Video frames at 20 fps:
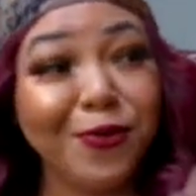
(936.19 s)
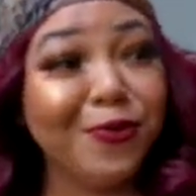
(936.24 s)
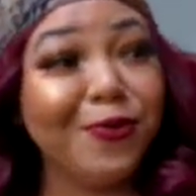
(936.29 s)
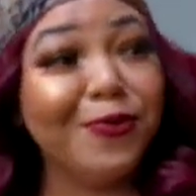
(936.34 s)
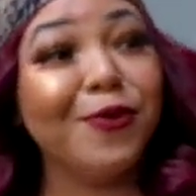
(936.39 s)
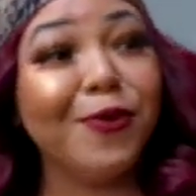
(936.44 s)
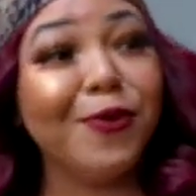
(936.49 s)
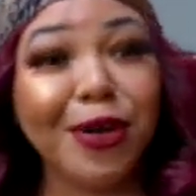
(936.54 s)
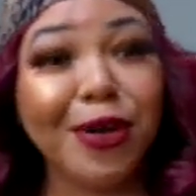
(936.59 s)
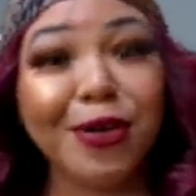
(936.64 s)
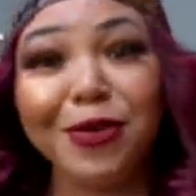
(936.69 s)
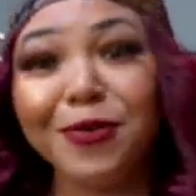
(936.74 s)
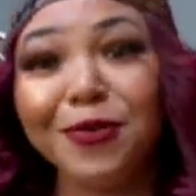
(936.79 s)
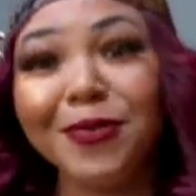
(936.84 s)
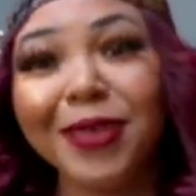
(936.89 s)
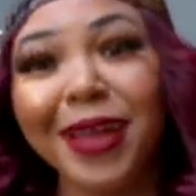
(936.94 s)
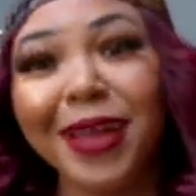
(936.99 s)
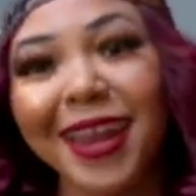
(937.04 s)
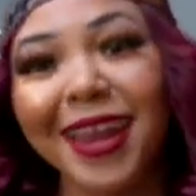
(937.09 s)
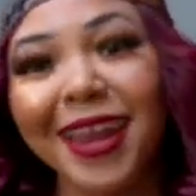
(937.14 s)
welcome,
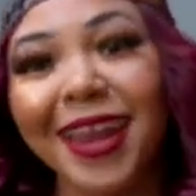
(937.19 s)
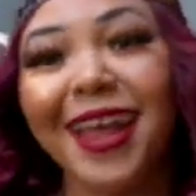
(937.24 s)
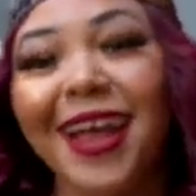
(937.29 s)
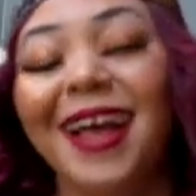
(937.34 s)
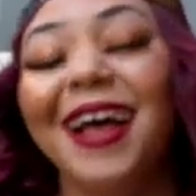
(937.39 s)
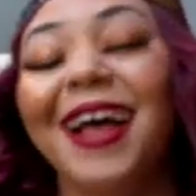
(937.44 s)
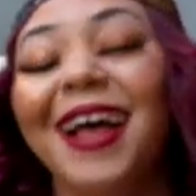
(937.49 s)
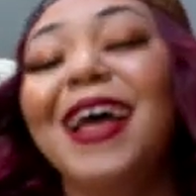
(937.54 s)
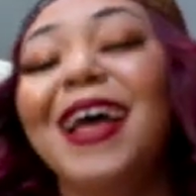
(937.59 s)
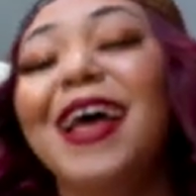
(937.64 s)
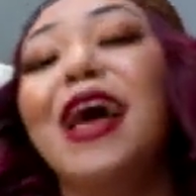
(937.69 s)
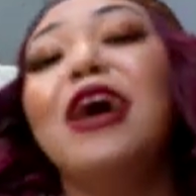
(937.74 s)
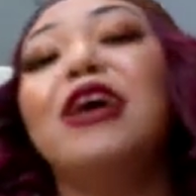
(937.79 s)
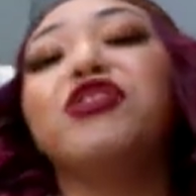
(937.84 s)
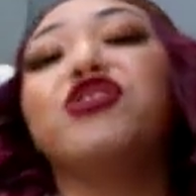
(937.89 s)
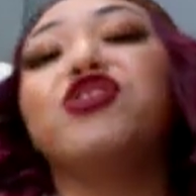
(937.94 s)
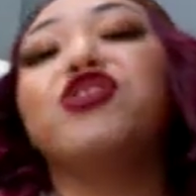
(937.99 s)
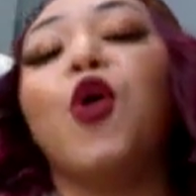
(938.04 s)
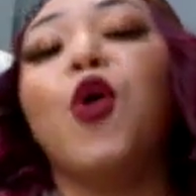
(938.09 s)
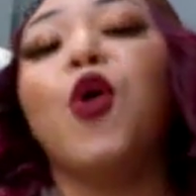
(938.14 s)
da da da.
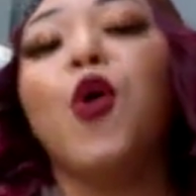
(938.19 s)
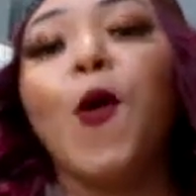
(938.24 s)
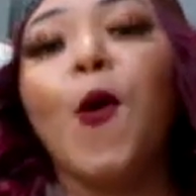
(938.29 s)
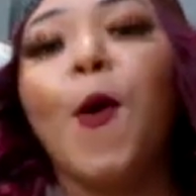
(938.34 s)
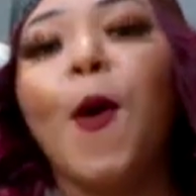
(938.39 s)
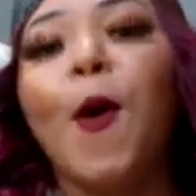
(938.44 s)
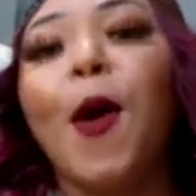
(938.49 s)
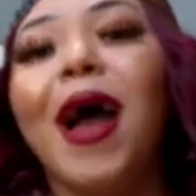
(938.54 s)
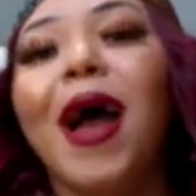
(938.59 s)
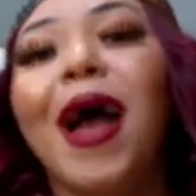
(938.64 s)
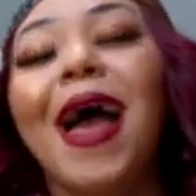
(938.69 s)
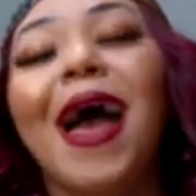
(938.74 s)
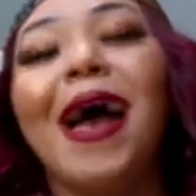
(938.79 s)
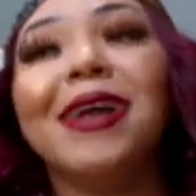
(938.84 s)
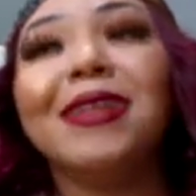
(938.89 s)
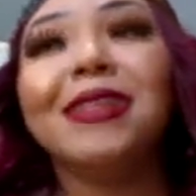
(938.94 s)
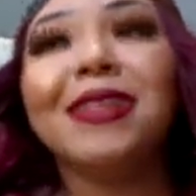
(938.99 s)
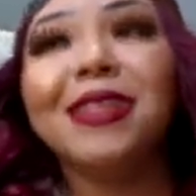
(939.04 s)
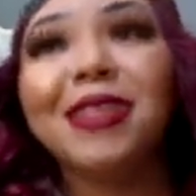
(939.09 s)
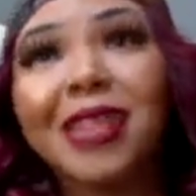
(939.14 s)
So at
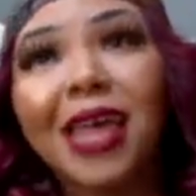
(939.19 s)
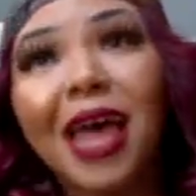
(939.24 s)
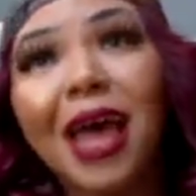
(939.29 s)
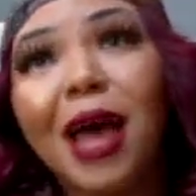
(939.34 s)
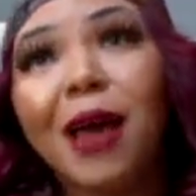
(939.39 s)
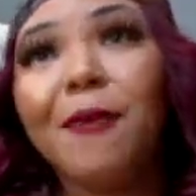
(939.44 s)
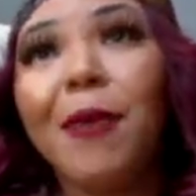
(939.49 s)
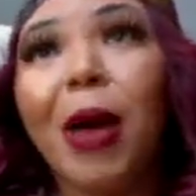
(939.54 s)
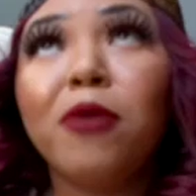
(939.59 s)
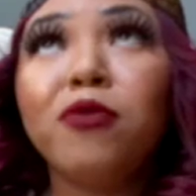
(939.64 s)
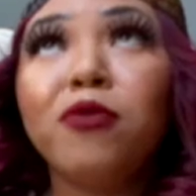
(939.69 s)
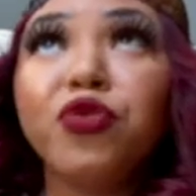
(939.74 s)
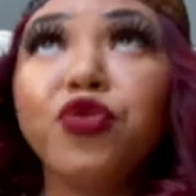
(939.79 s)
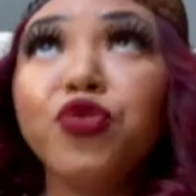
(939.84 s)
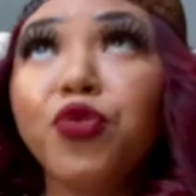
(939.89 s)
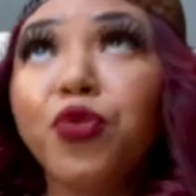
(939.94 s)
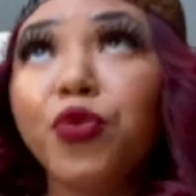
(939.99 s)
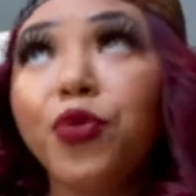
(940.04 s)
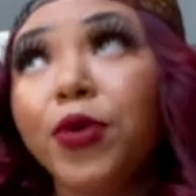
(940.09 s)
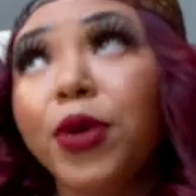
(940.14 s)
the time I was
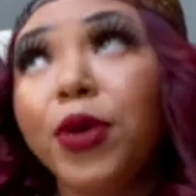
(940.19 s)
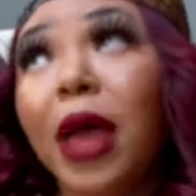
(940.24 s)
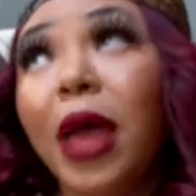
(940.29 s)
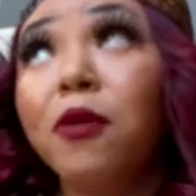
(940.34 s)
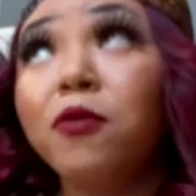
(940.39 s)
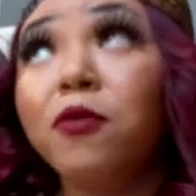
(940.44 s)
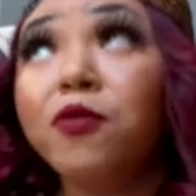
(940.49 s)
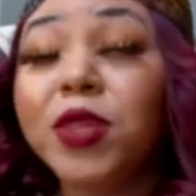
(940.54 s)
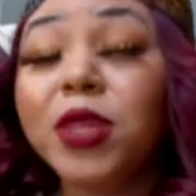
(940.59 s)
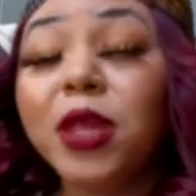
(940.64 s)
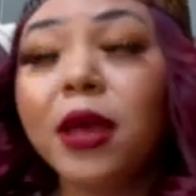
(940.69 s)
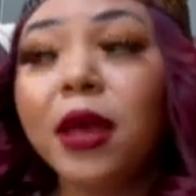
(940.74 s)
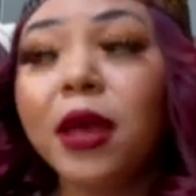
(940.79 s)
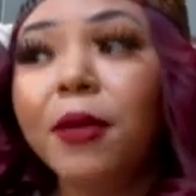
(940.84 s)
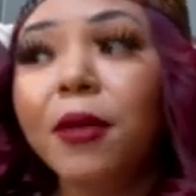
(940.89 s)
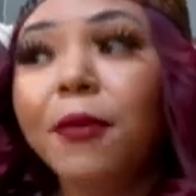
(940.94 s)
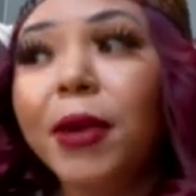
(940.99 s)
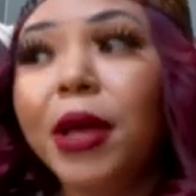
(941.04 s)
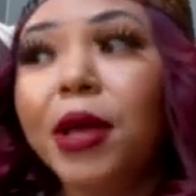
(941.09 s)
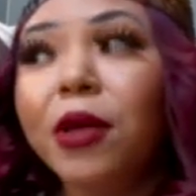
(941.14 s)
thinking
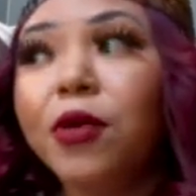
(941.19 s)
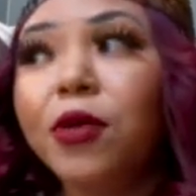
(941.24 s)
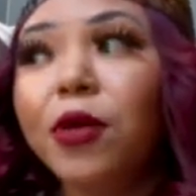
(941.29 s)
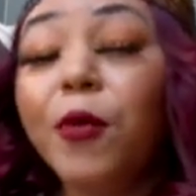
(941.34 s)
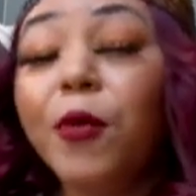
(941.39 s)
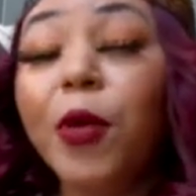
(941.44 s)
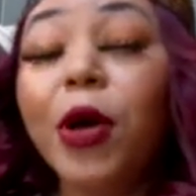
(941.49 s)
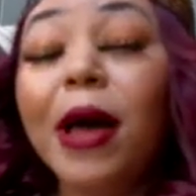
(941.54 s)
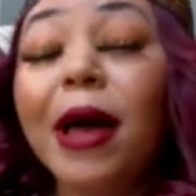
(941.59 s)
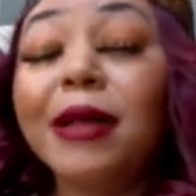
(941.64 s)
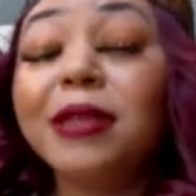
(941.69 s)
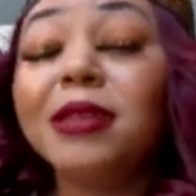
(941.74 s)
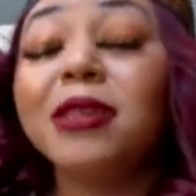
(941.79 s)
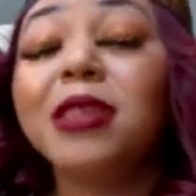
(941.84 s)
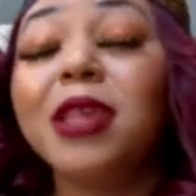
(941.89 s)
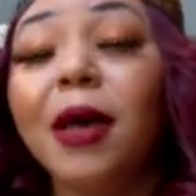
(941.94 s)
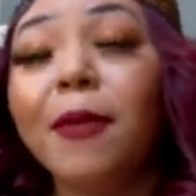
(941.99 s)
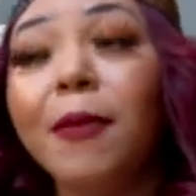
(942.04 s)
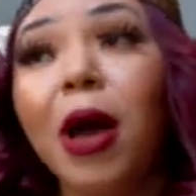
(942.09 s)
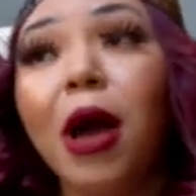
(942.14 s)
about, well, at the
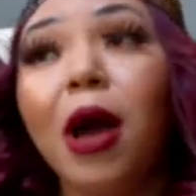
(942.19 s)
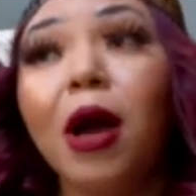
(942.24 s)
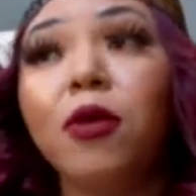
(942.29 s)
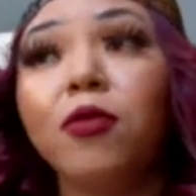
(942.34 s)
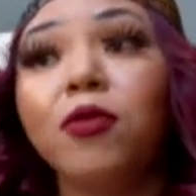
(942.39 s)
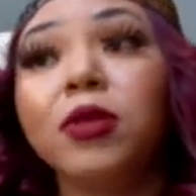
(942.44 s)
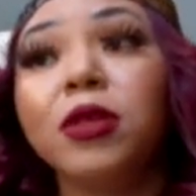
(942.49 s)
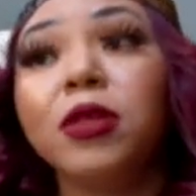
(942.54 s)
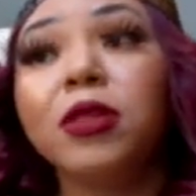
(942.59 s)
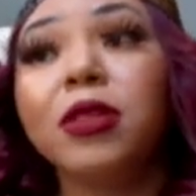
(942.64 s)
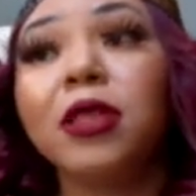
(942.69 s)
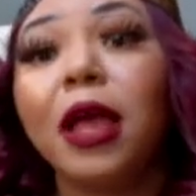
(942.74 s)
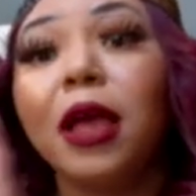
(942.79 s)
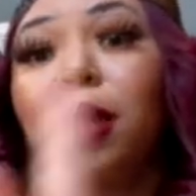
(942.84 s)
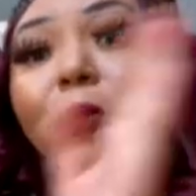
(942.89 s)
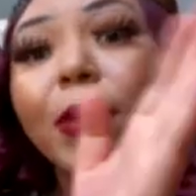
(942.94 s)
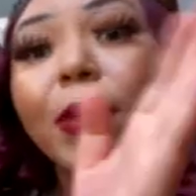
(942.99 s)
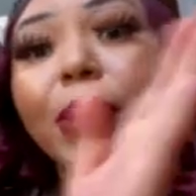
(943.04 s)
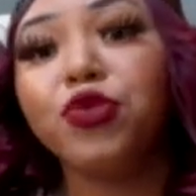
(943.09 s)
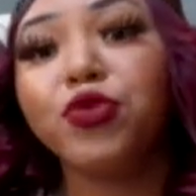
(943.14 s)
time I was thinking
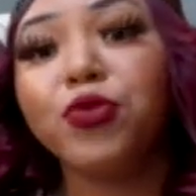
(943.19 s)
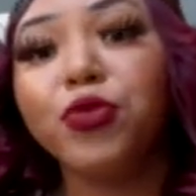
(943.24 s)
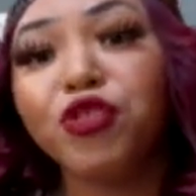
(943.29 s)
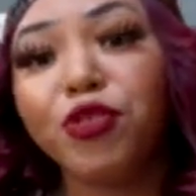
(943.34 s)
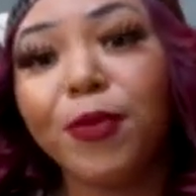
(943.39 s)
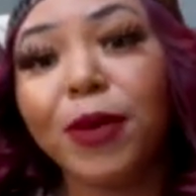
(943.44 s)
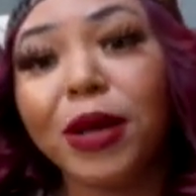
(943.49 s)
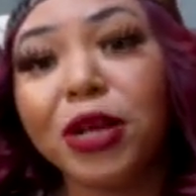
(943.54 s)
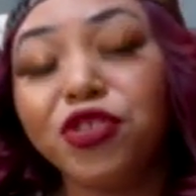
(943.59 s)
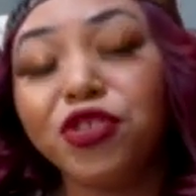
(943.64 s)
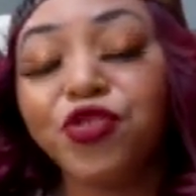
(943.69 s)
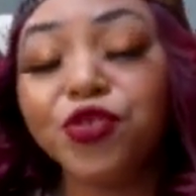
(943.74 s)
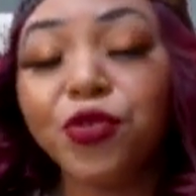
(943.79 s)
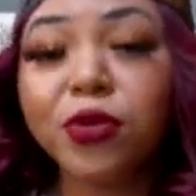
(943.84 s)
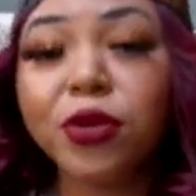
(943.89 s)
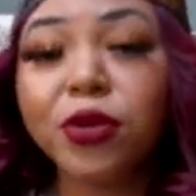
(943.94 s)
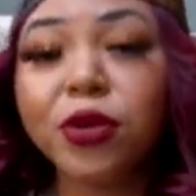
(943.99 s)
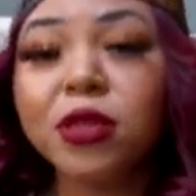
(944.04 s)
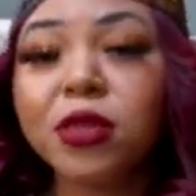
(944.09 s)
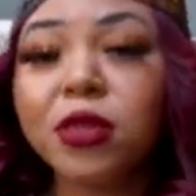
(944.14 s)
about switching my
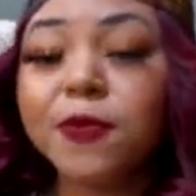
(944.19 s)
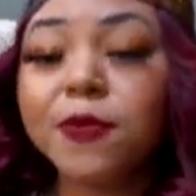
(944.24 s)
insurance.